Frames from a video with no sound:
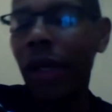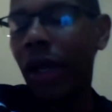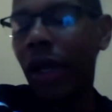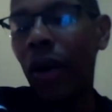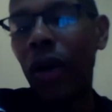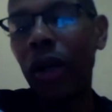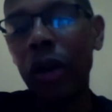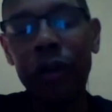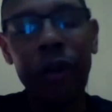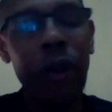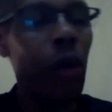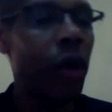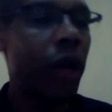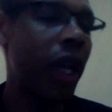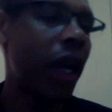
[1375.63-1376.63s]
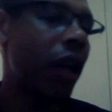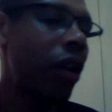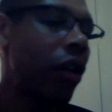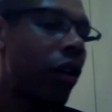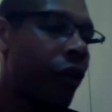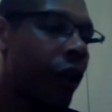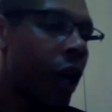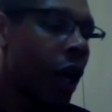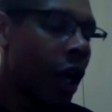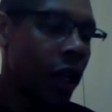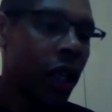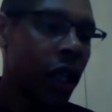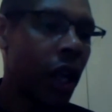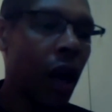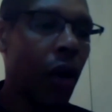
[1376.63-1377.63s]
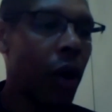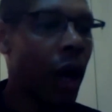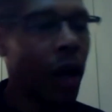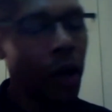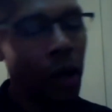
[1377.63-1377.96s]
You know, I love Cookie. I love, you know,